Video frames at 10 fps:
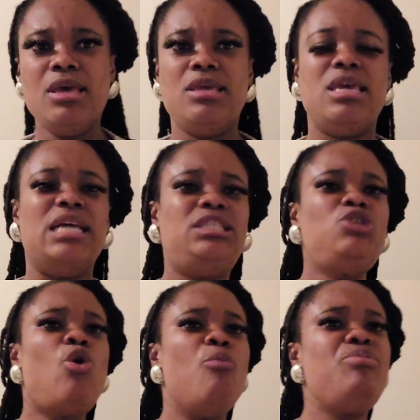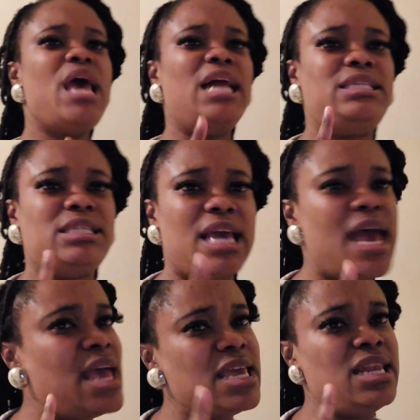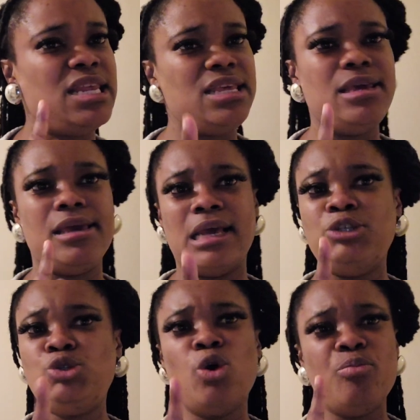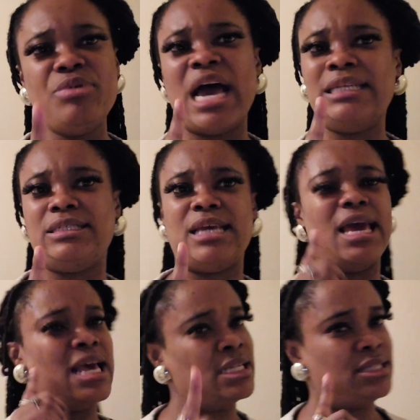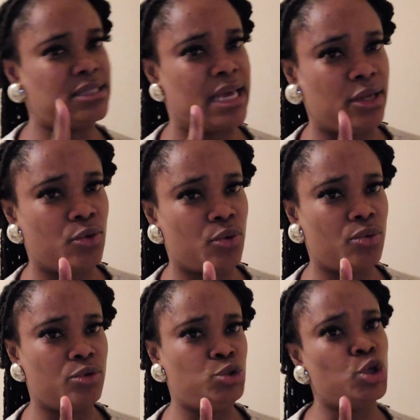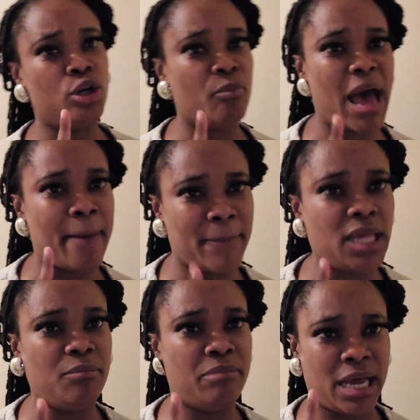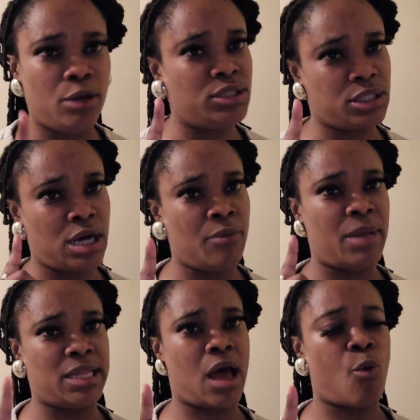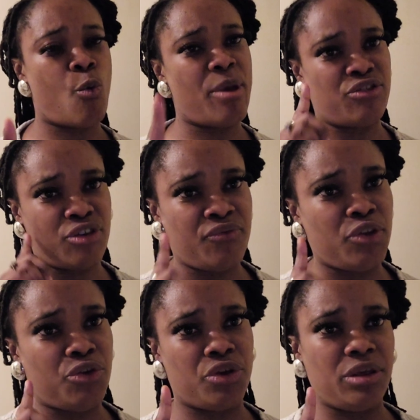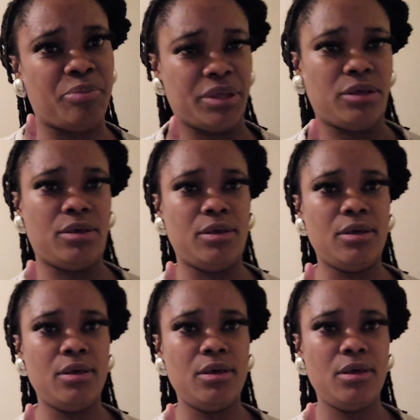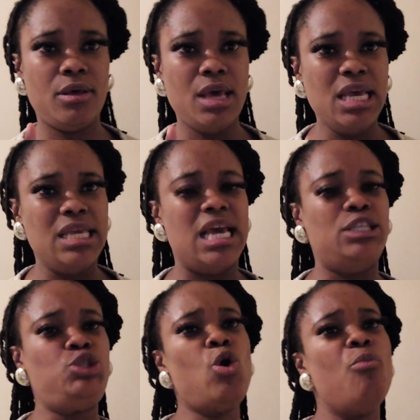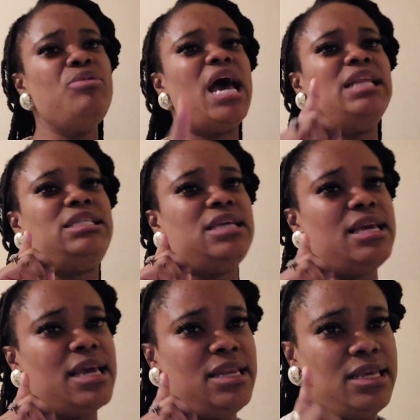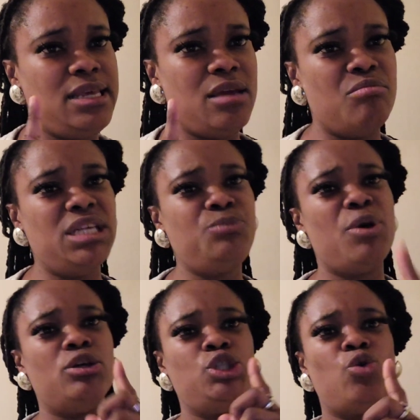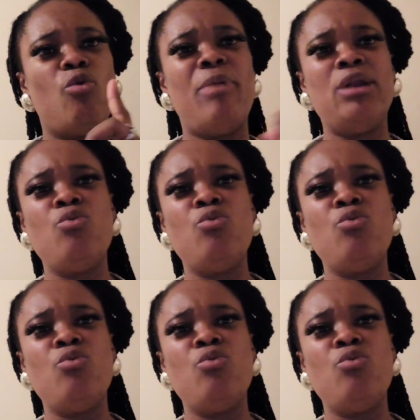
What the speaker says: Ye ji obi ade eye ni ye ye ji obi ade ensay no. John mame biological mother wo behwe video yi bi. Ye Joe be a dear ye, Miss Bell Joe ban